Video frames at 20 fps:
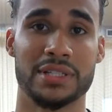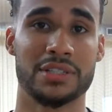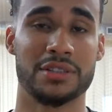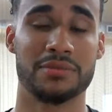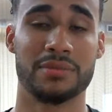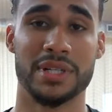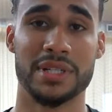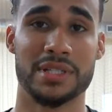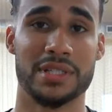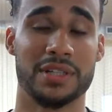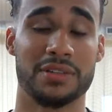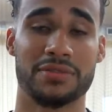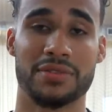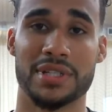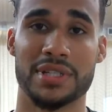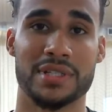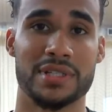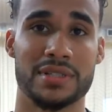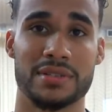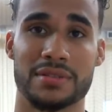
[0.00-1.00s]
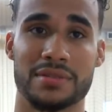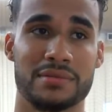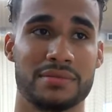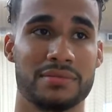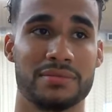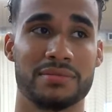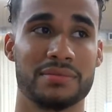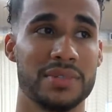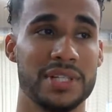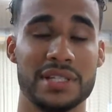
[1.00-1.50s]
I told myself this
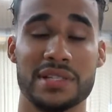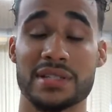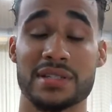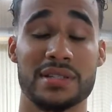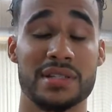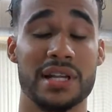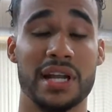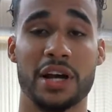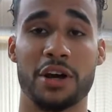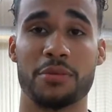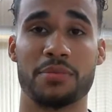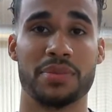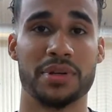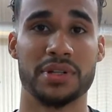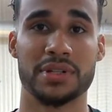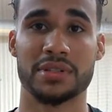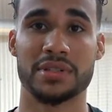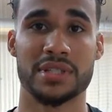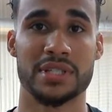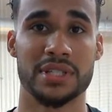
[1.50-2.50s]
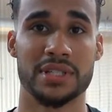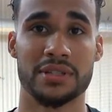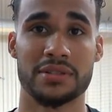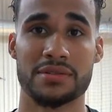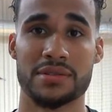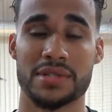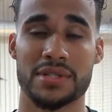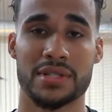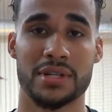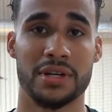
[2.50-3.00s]
isn't helping
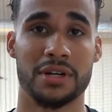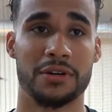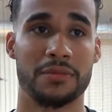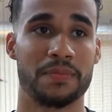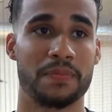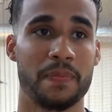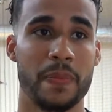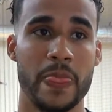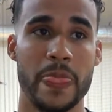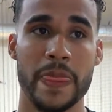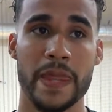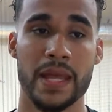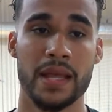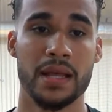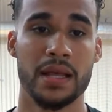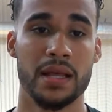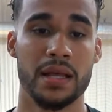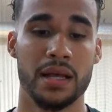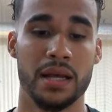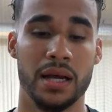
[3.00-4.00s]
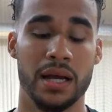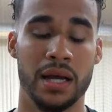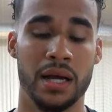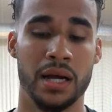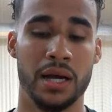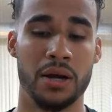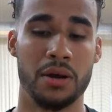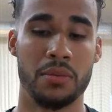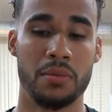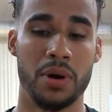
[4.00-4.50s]
still. So
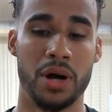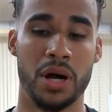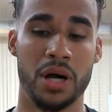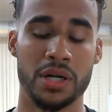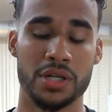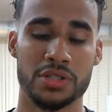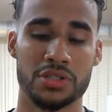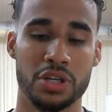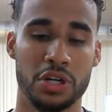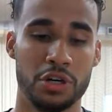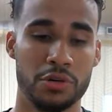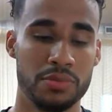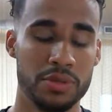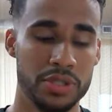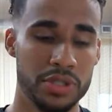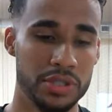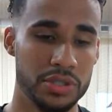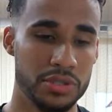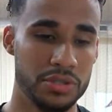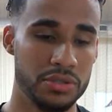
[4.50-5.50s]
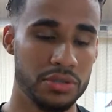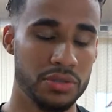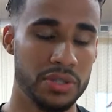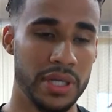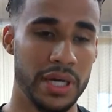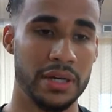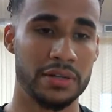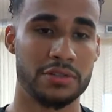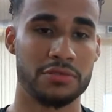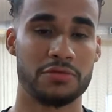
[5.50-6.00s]
October
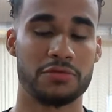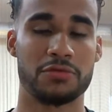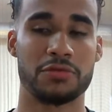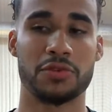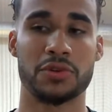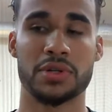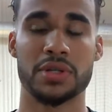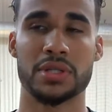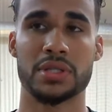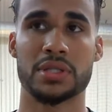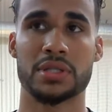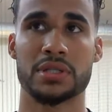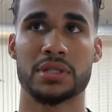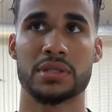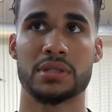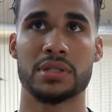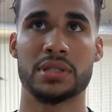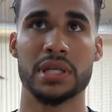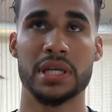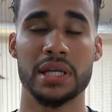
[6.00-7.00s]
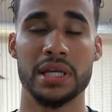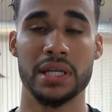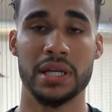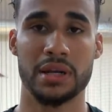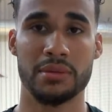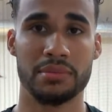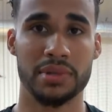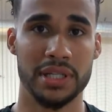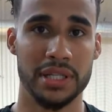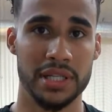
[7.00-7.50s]
2014,
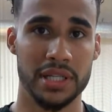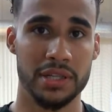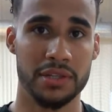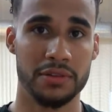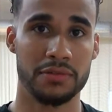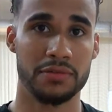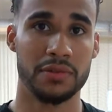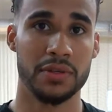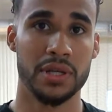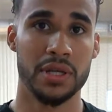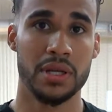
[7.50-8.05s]
I believe,